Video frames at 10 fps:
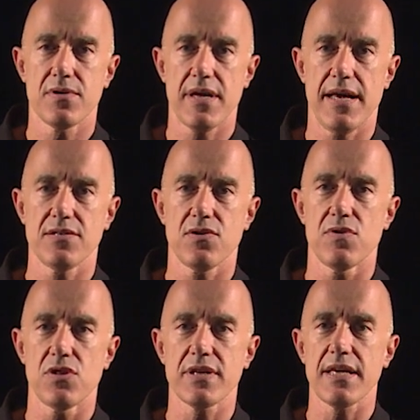Okay, so
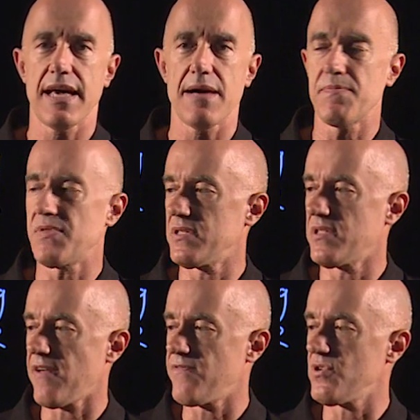we're looking up the
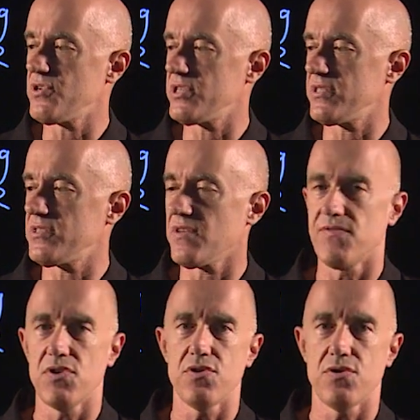divergence of
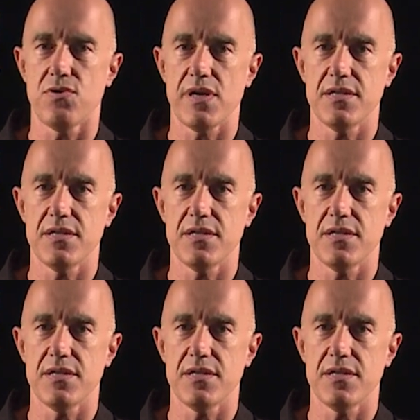u